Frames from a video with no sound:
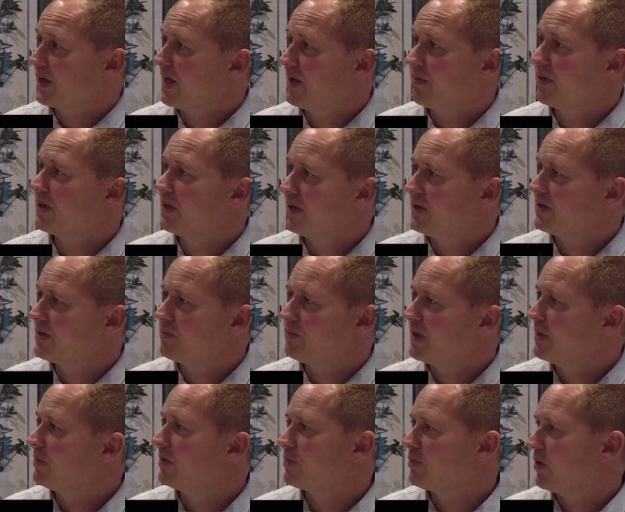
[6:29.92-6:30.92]
chemicals in
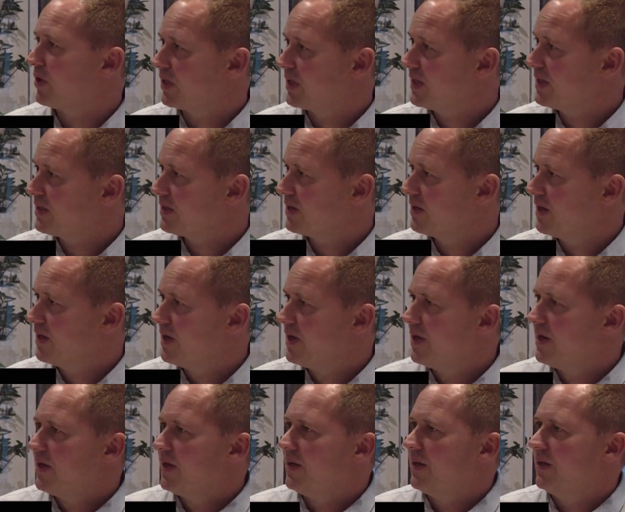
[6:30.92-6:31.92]
people's bodies,
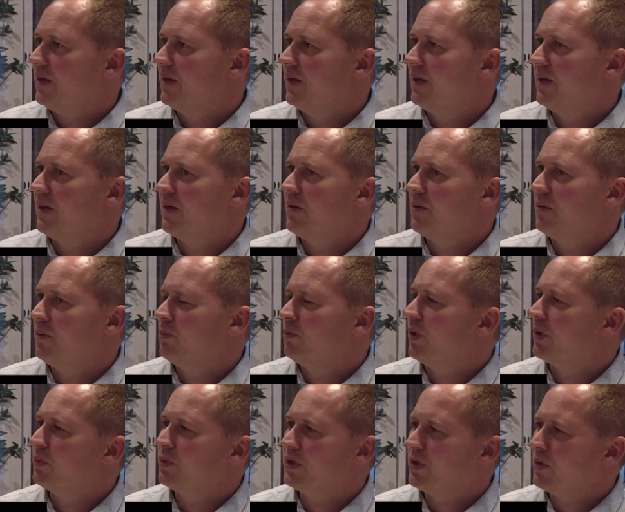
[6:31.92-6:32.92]

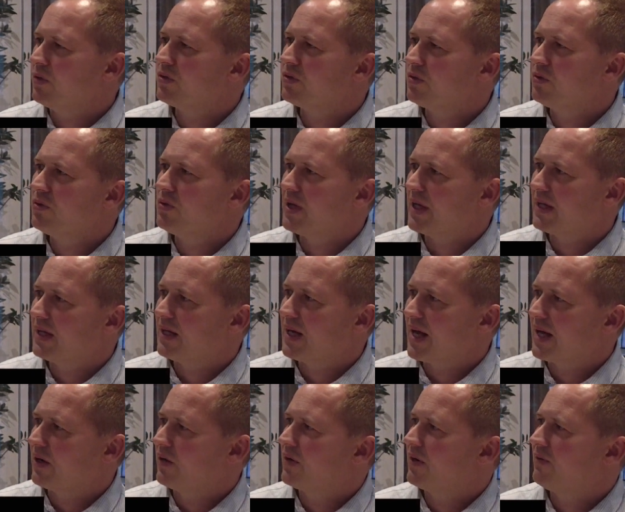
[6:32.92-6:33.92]
but we don't do that
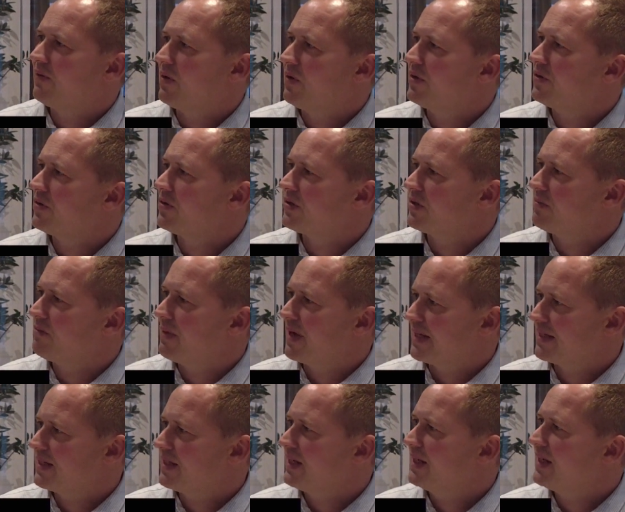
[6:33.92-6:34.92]
like on a very
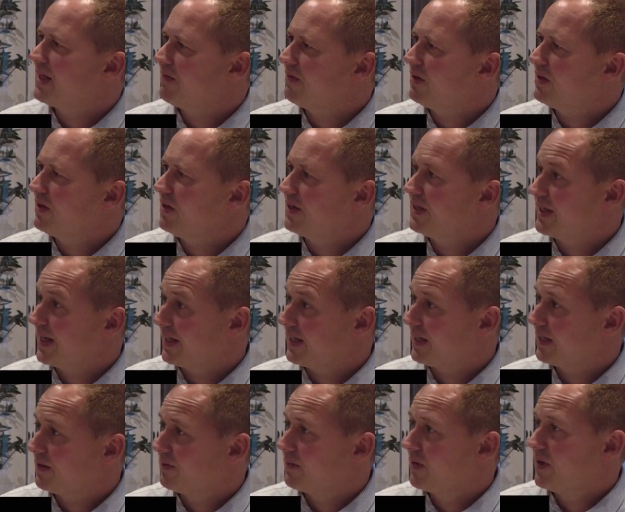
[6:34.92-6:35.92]
systematic level yet.
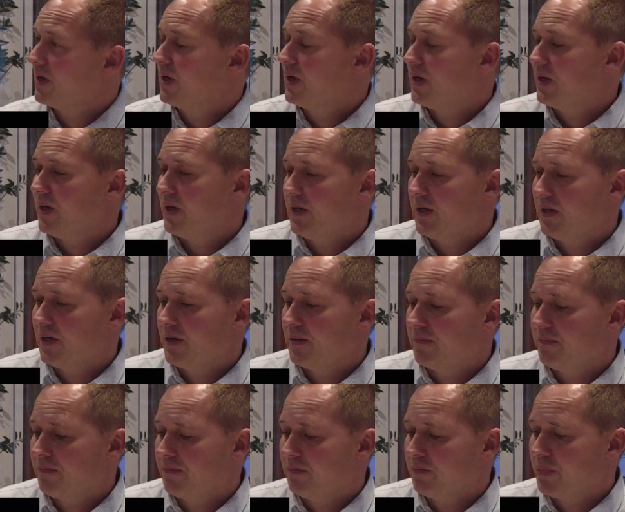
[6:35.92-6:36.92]

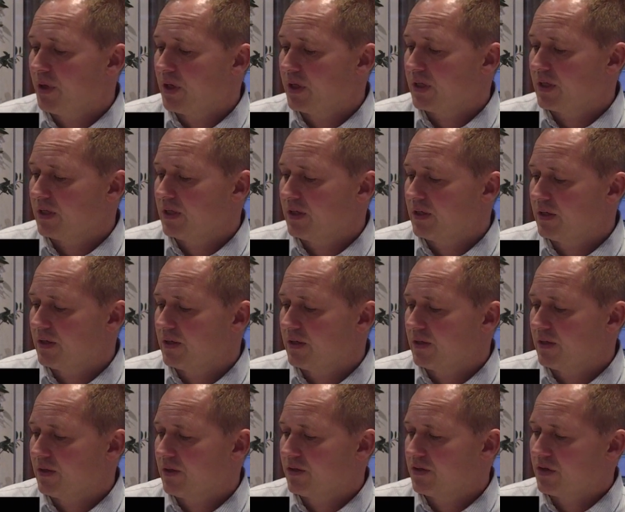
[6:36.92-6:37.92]
But
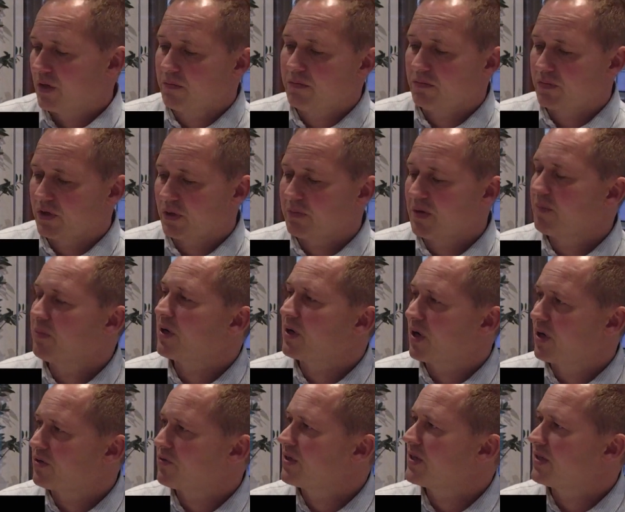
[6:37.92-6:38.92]
some member
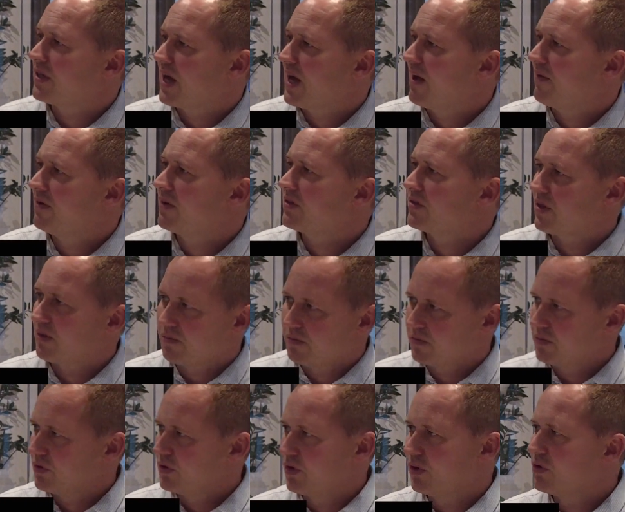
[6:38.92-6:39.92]
countries are having
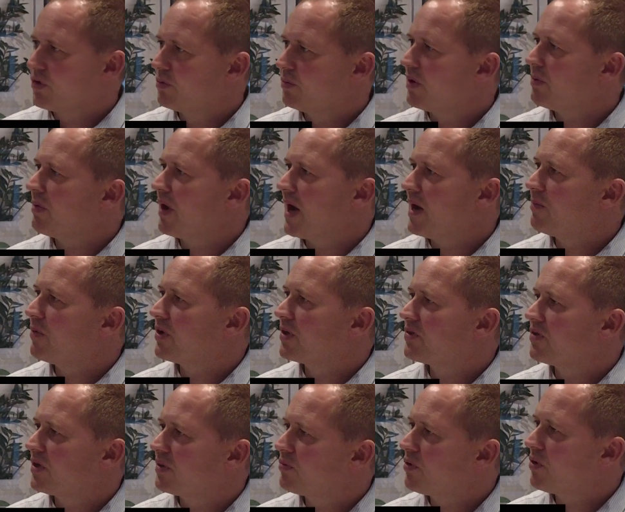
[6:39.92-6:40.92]
some human
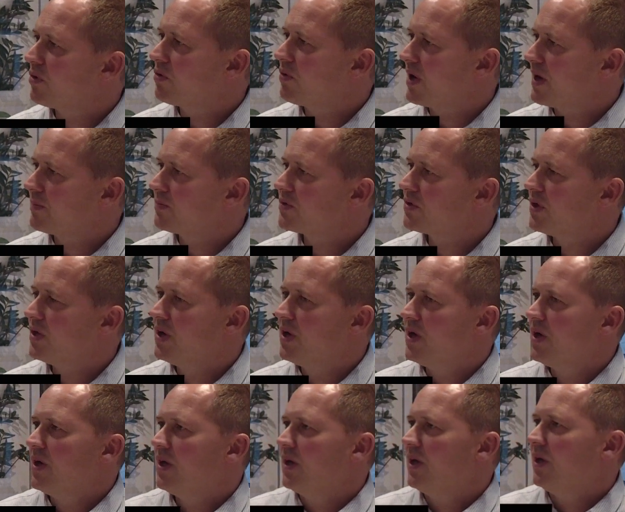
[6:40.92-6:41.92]
biomonitoring programs,
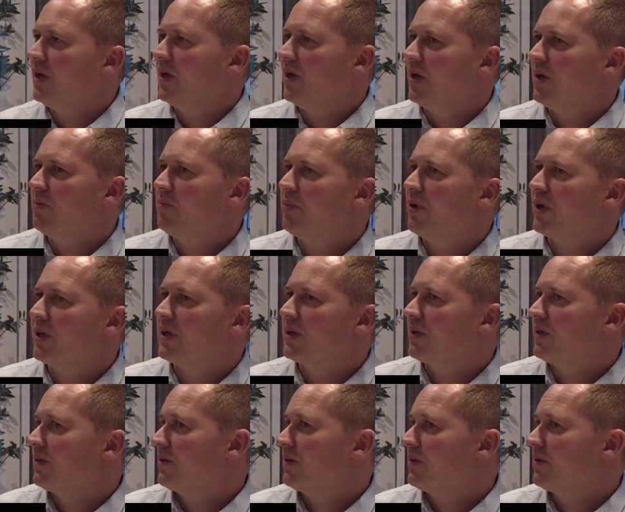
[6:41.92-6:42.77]
but